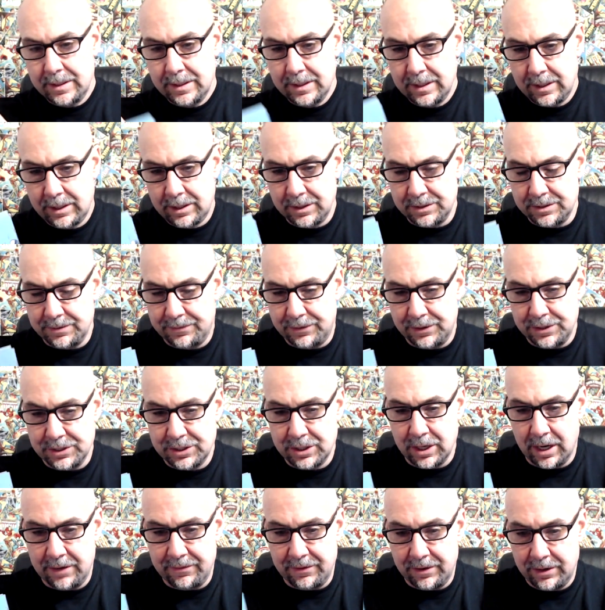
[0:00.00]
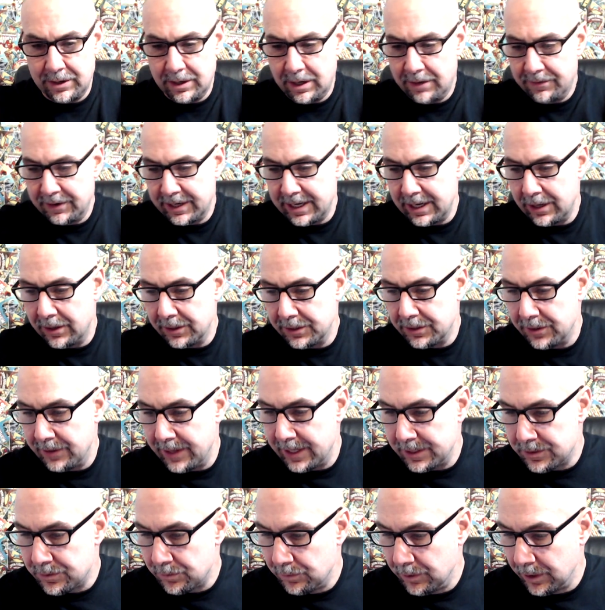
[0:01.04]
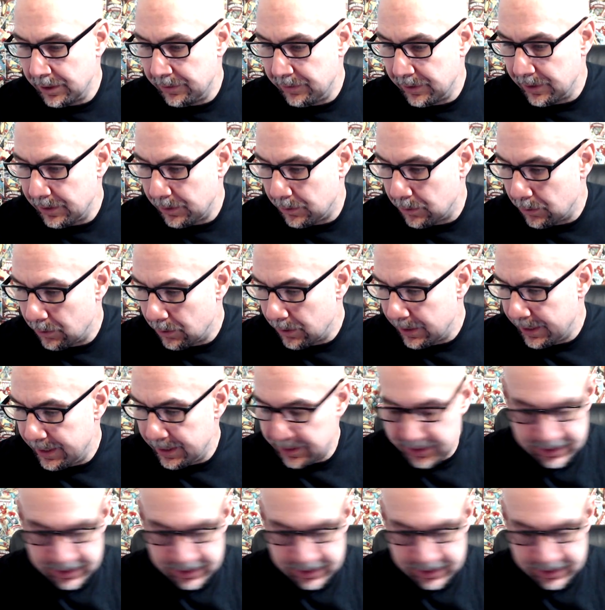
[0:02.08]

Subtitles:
Because the first cover of a character that's really, really cool. And it's an